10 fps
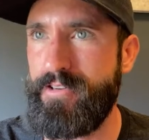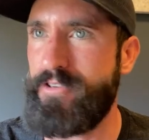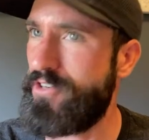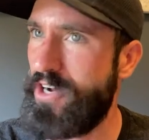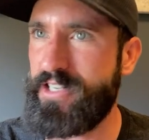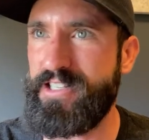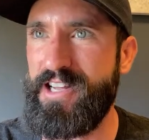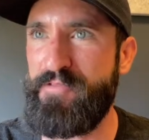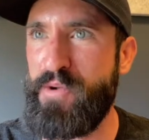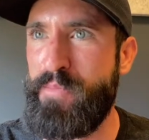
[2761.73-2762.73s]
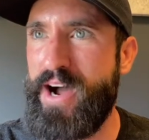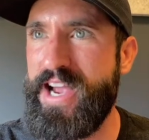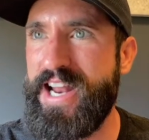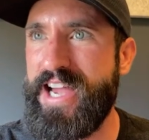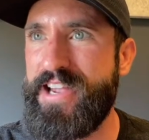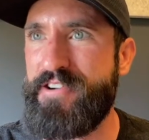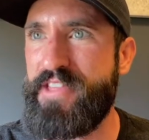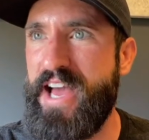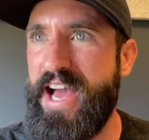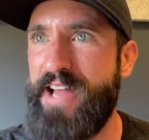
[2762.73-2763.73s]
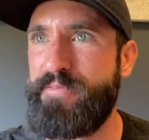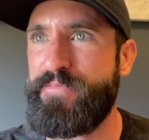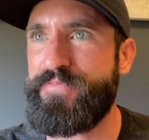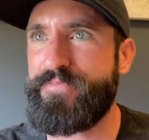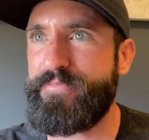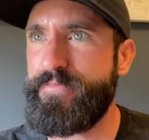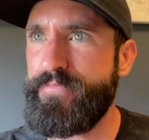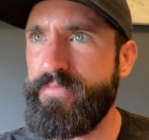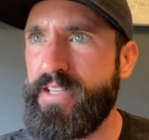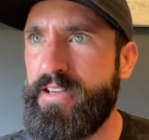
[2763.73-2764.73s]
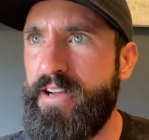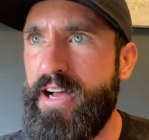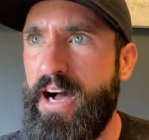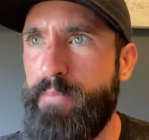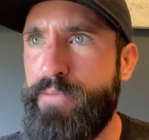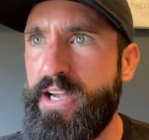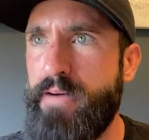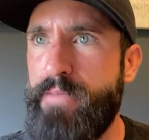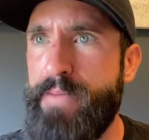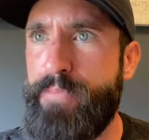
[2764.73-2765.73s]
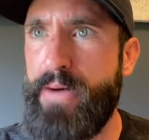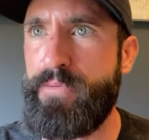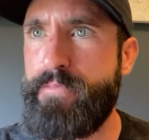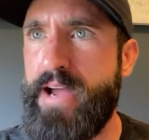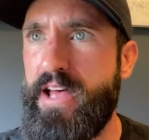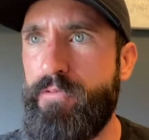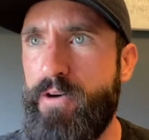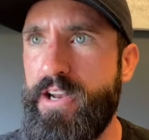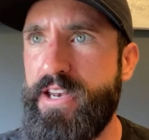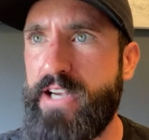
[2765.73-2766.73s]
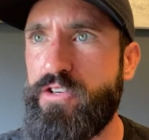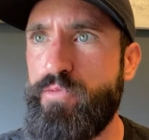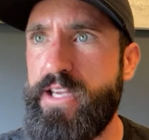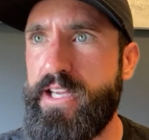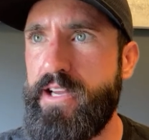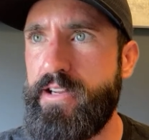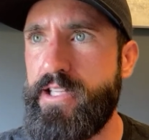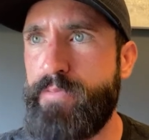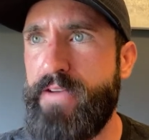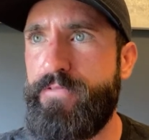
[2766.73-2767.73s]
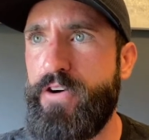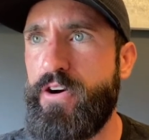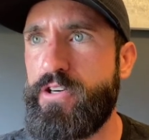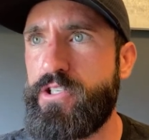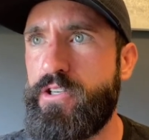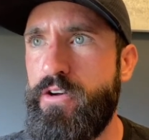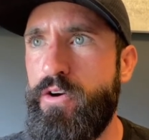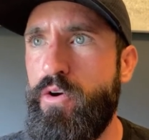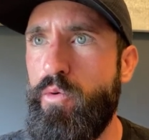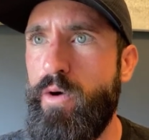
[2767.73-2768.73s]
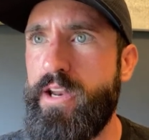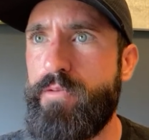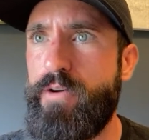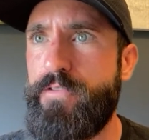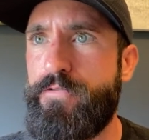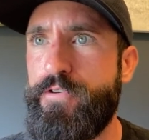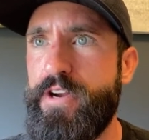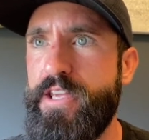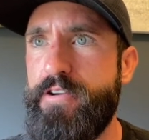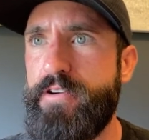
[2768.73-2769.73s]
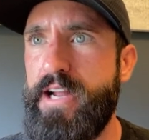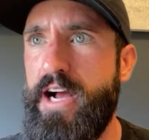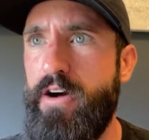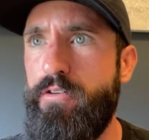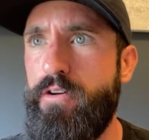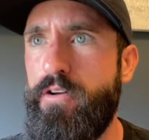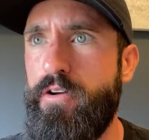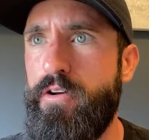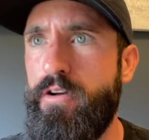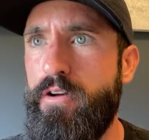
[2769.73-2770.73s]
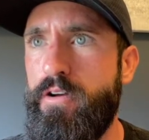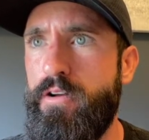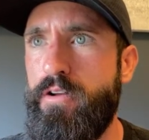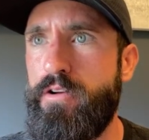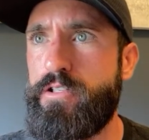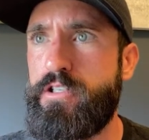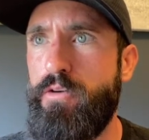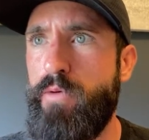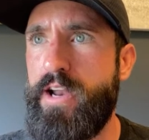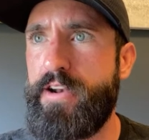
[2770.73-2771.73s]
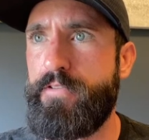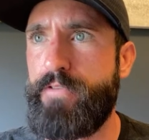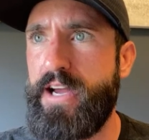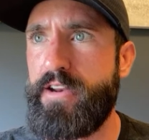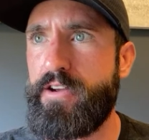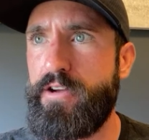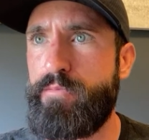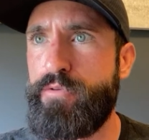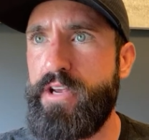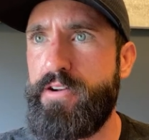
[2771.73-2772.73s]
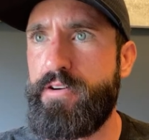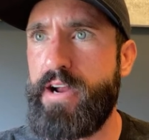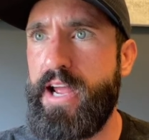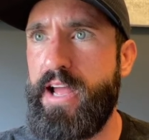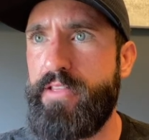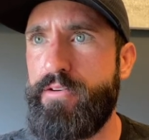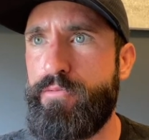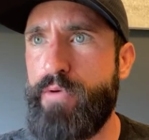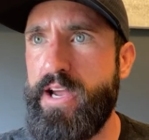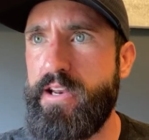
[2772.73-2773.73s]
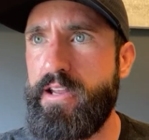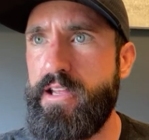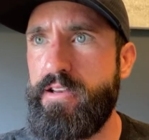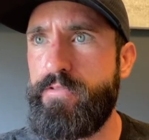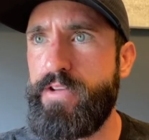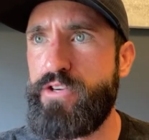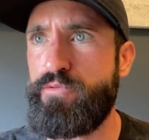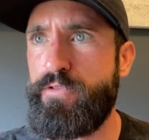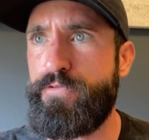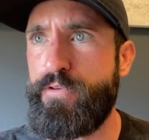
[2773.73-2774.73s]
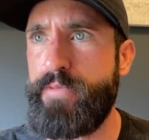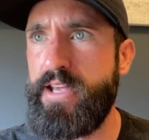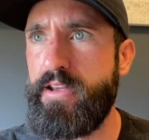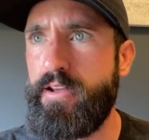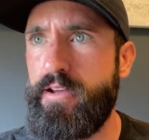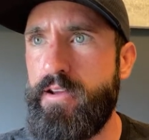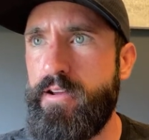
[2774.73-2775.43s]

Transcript: Dogs love to bite. I hear that. I'll pick up my puppy Malinois next weekend. It's my first. Wanted one for a year now. Still wanted to find a good breeder and the right individual for me.